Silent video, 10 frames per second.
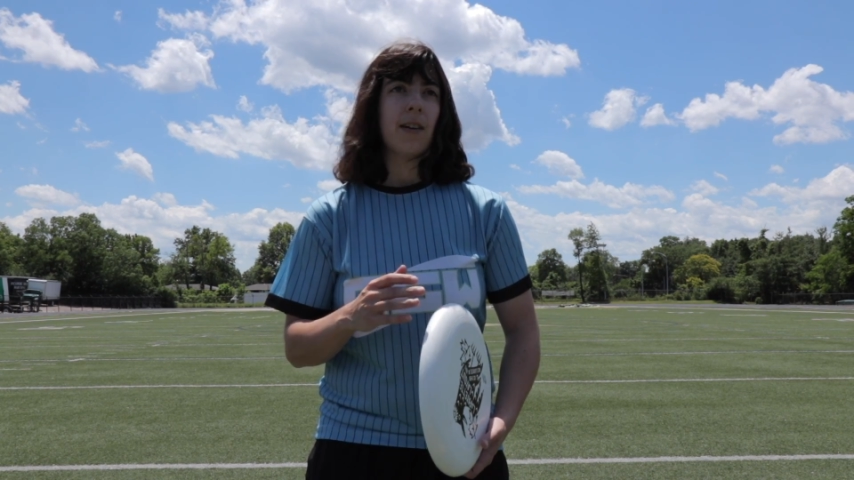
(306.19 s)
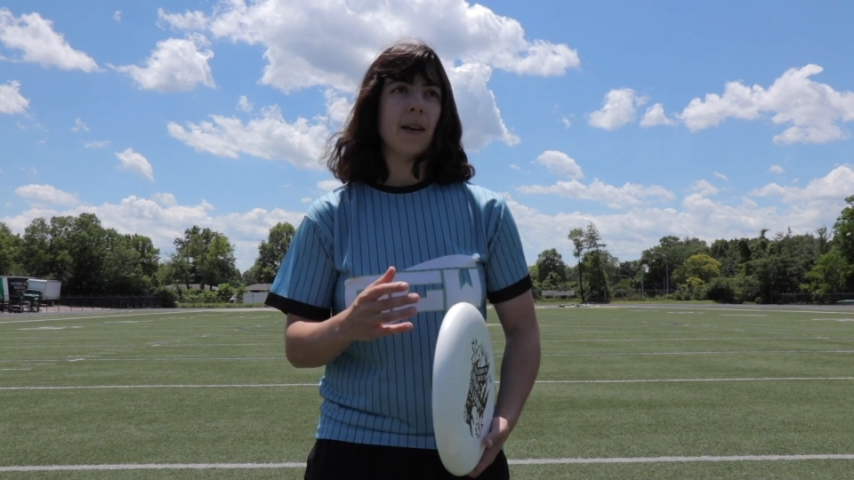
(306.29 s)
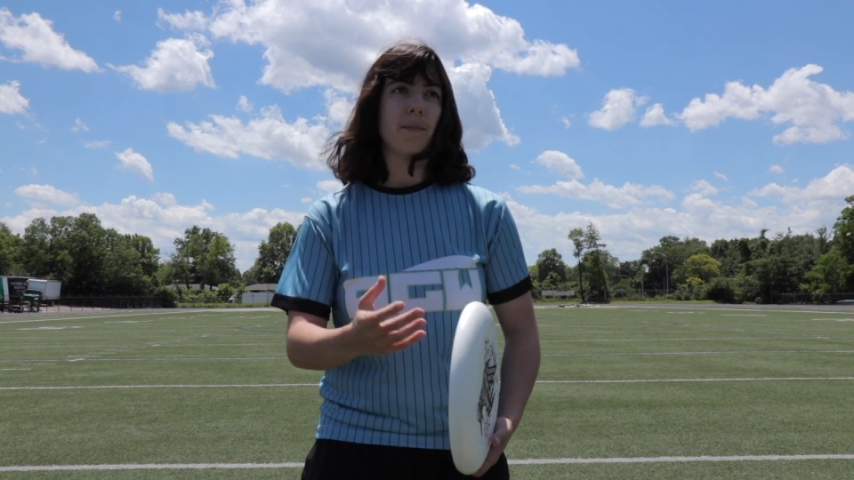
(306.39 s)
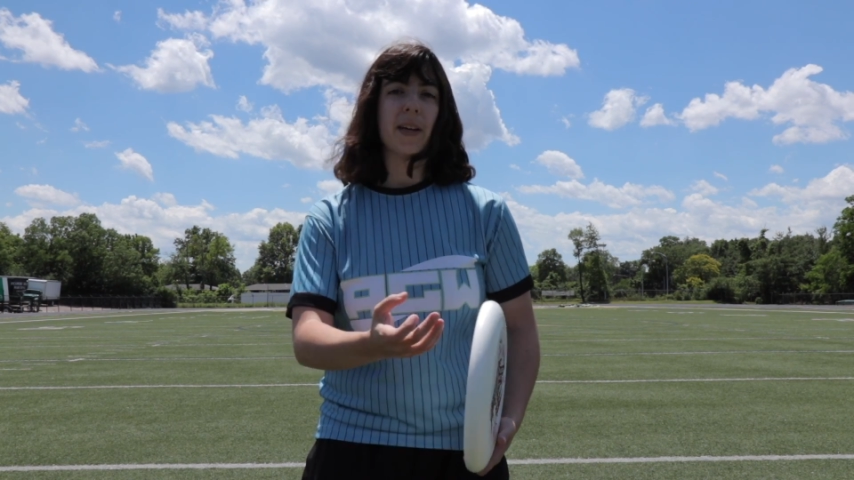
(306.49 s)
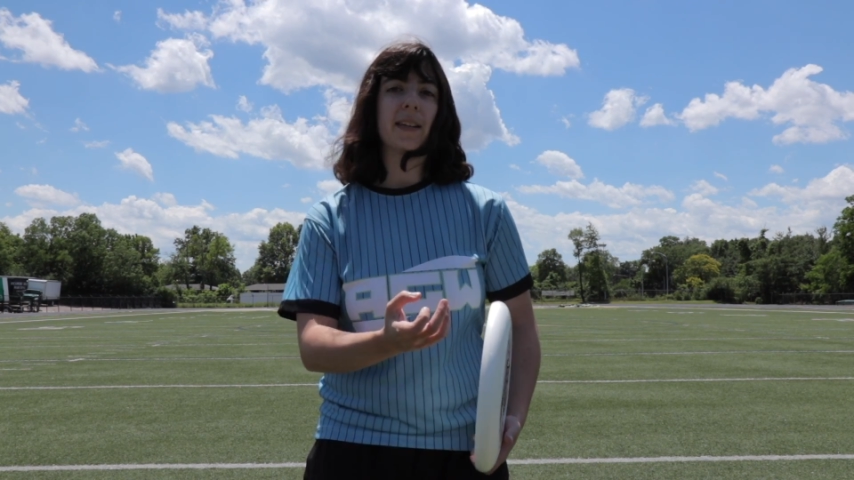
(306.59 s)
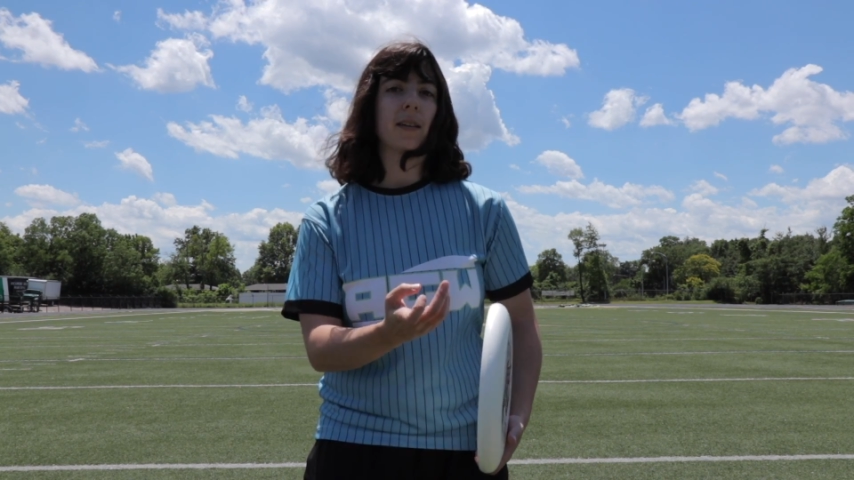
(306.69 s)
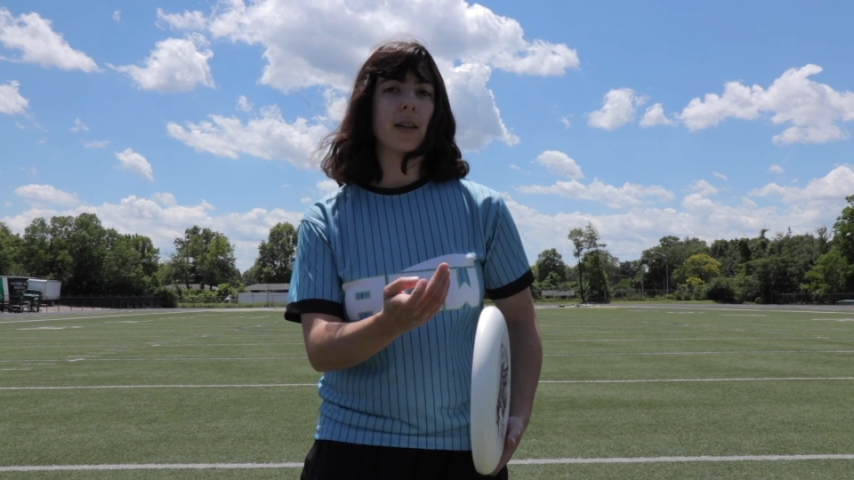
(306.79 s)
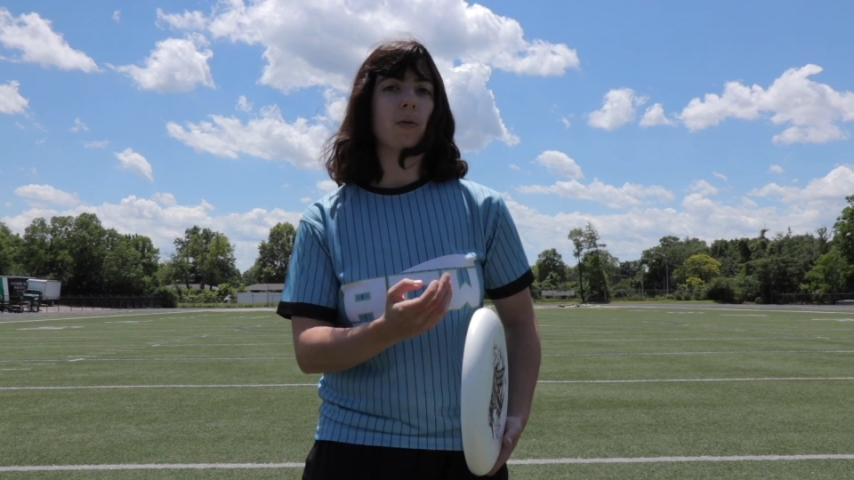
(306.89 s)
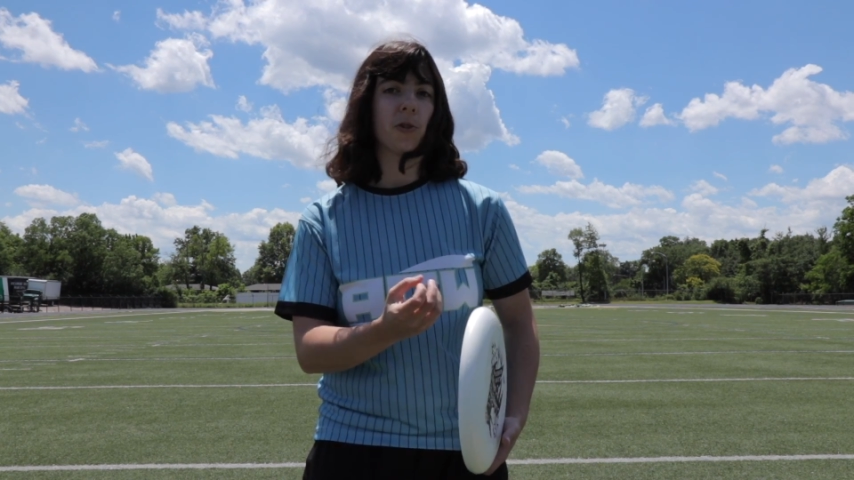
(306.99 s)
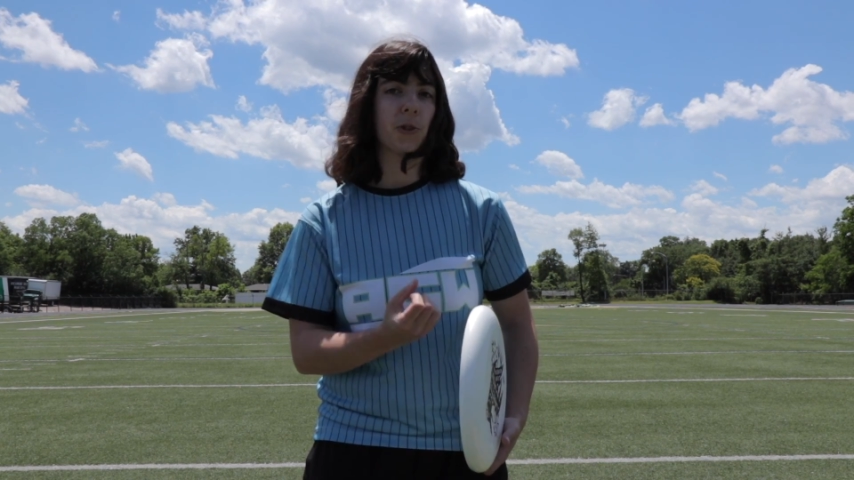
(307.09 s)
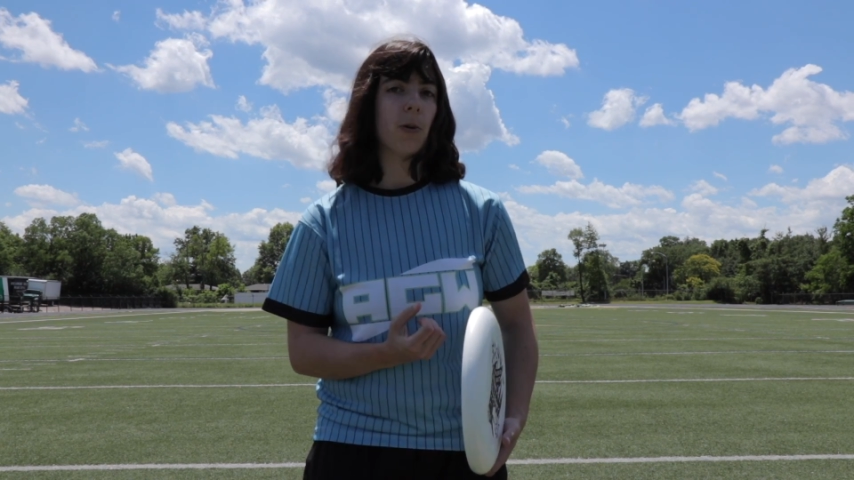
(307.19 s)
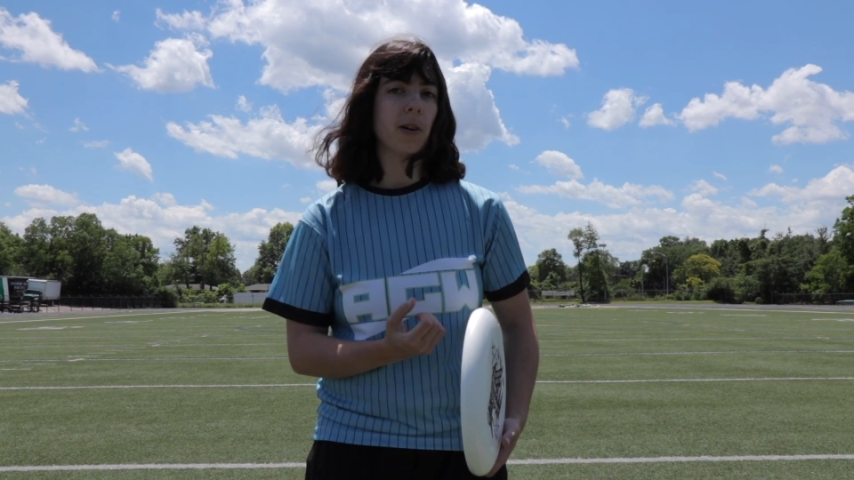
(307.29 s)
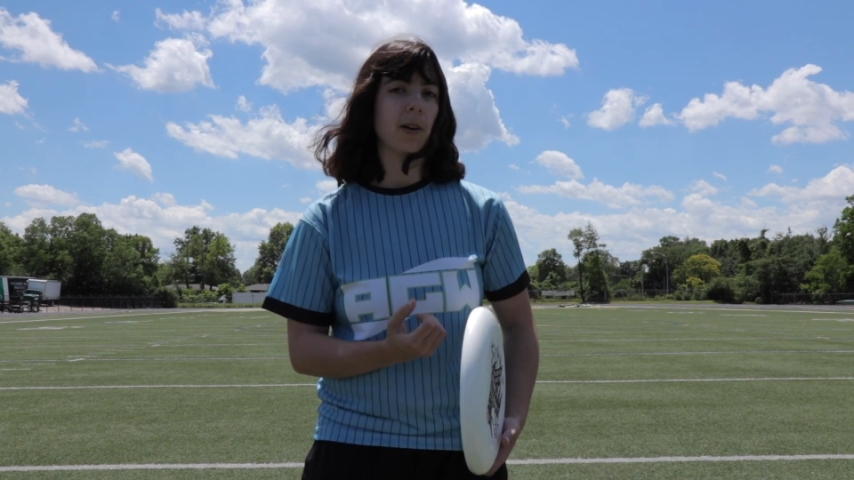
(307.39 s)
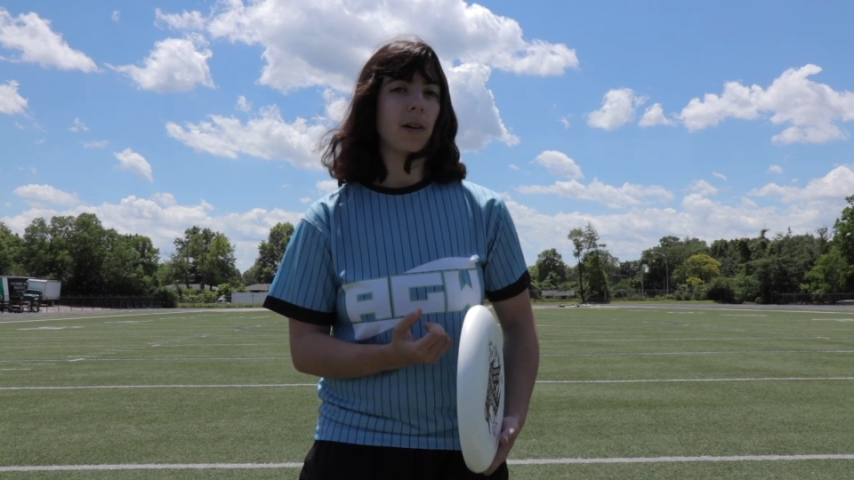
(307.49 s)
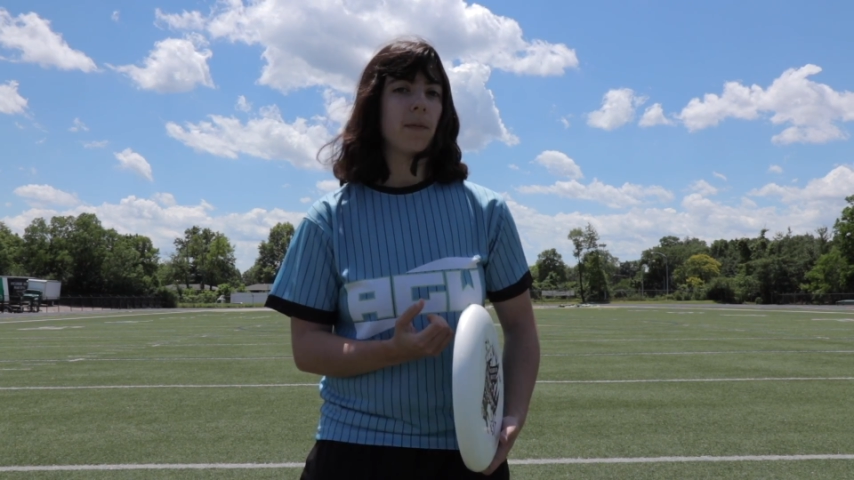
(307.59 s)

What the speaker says: and being a little shorter.